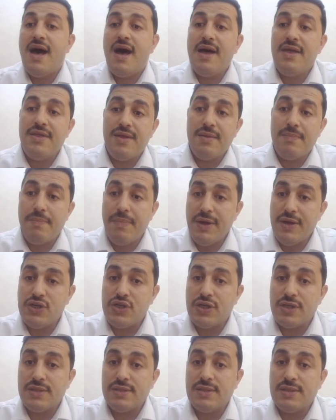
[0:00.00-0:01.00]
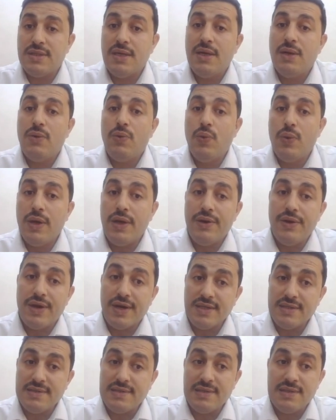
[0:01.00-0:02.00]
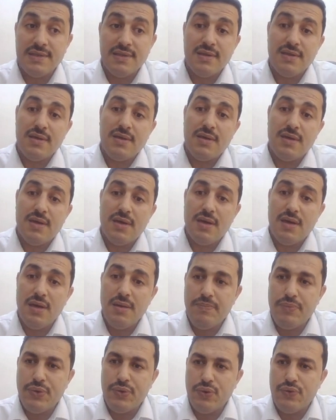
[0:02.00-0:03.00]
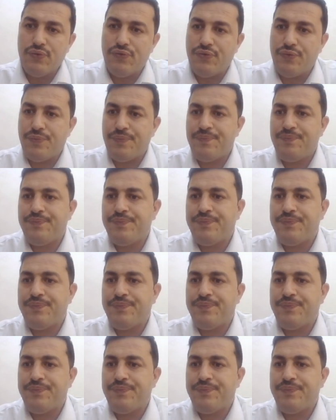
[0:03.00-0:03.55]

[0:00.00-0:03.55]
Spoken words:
and the patient will not improve.